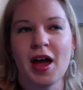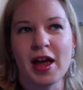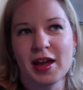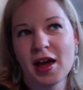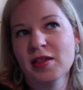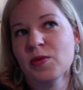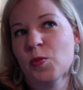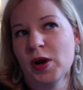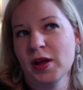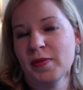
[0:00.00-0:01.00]
I guess
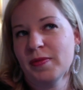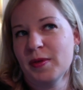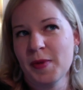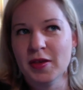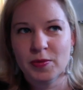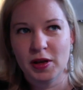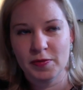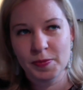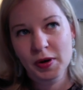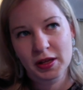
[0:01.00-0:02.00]
the best way
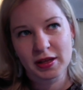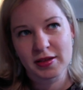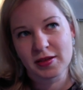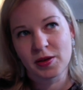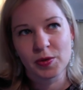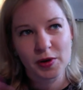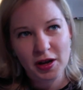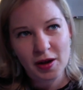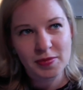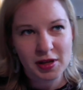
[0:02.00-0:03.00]
of putting this is like when it
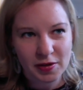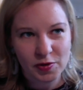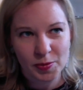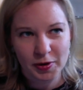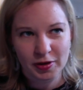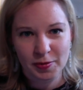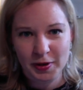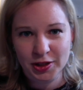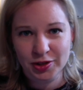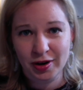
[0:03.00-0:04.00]
comes to give you a
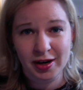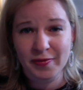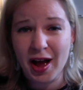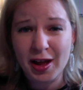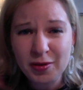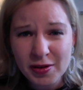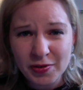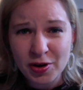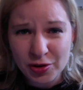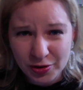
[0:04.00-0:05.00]
participation grade, if I don't even
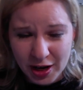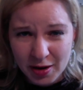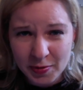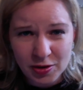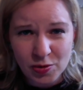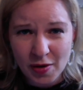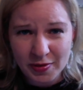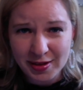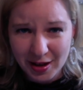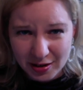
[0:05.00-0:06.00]
know your name because you
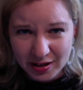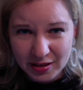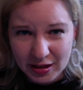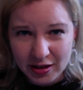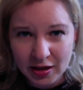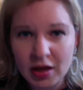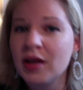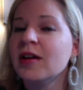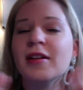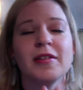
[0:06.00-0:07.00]
haven't said anything,
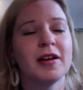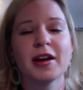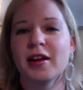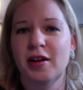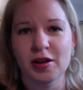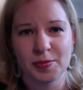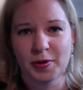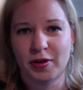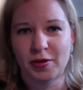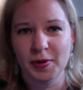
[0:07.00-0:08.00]
you're not getting a good
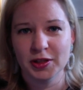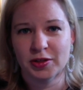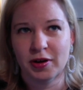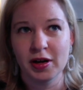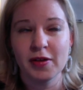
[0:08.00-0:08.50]
participation grade.